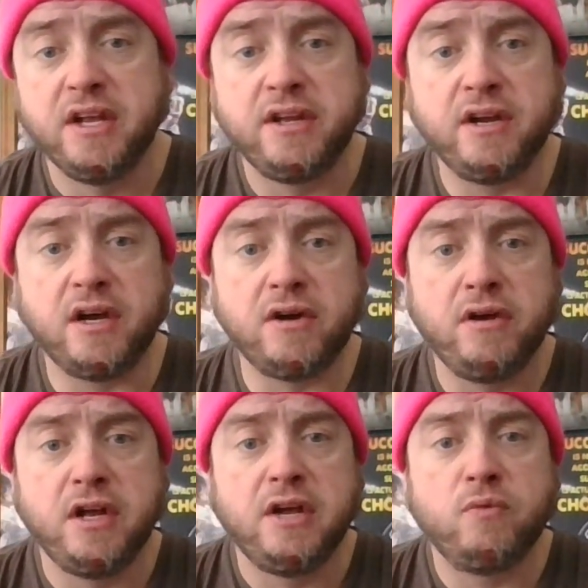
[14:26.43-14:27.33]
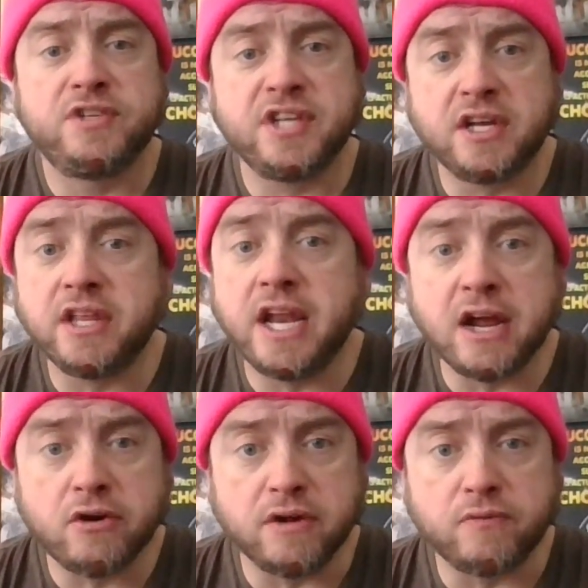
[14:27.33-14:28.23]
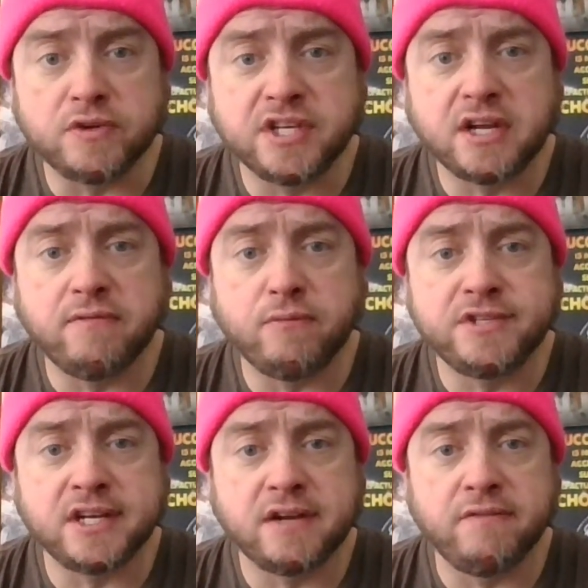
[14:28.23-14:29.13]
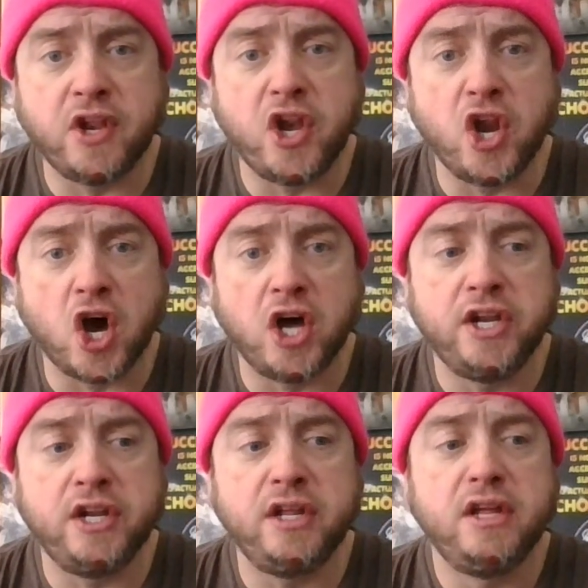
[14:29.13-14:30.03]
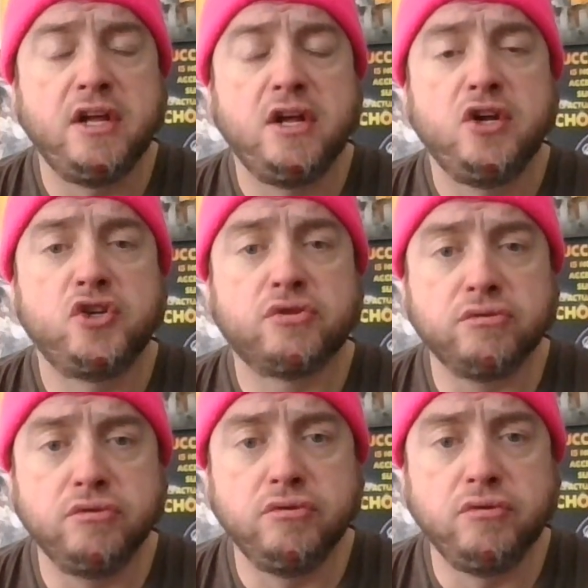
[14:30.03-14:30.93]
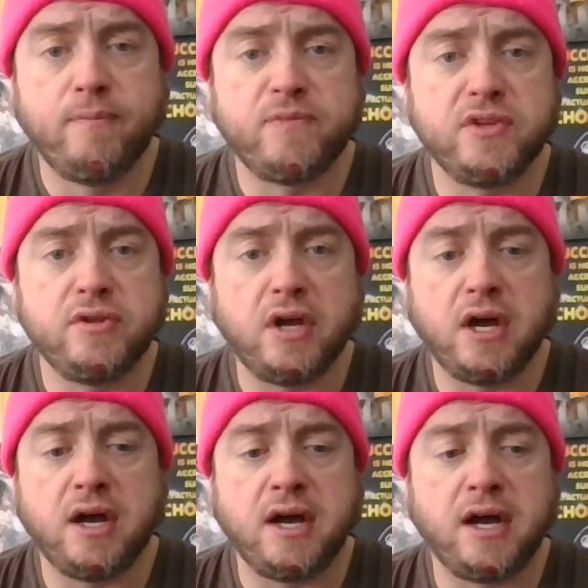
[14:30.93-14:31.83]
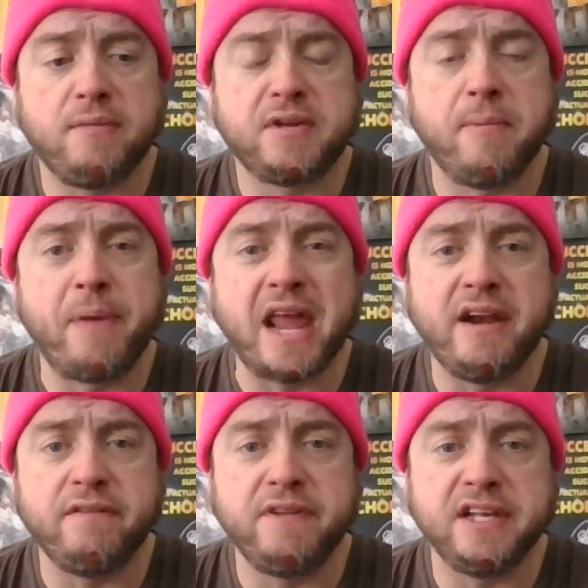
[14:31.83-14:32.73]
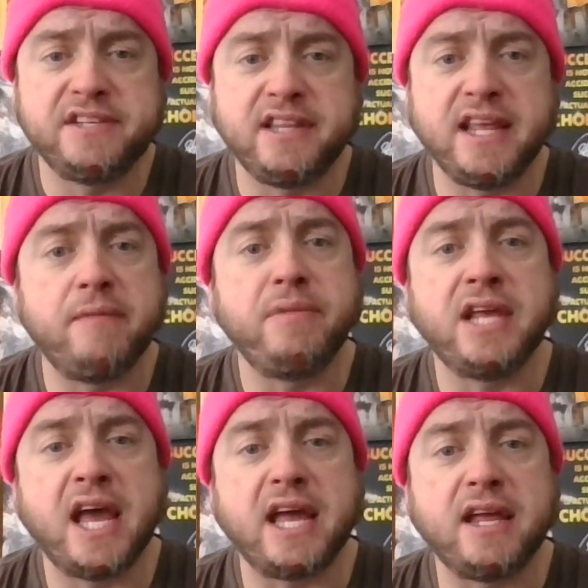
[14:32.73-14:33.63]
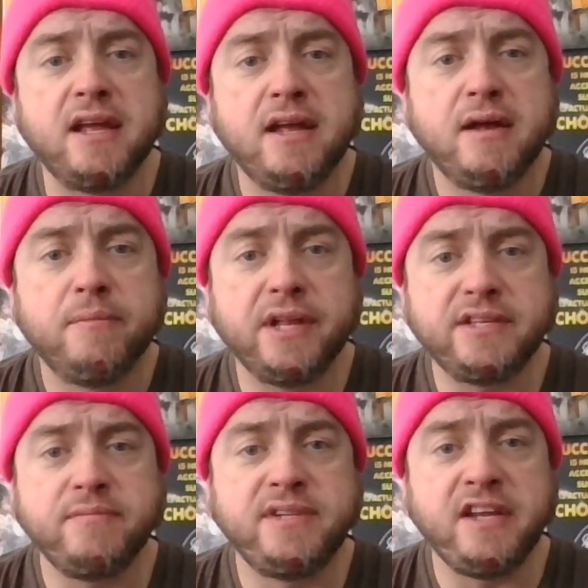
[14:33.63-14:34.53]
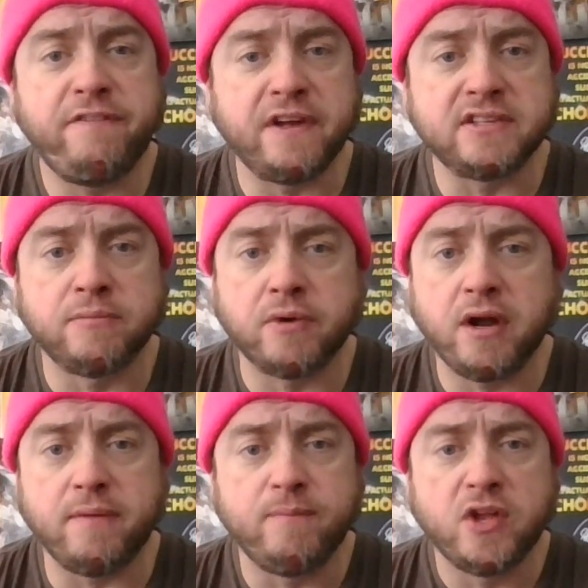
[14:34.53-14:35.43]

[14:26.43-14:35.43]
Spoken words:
You know, we're sick of the narrative. We're sick of the non-true competitiveness in the NBA. Play some defense. LeBron,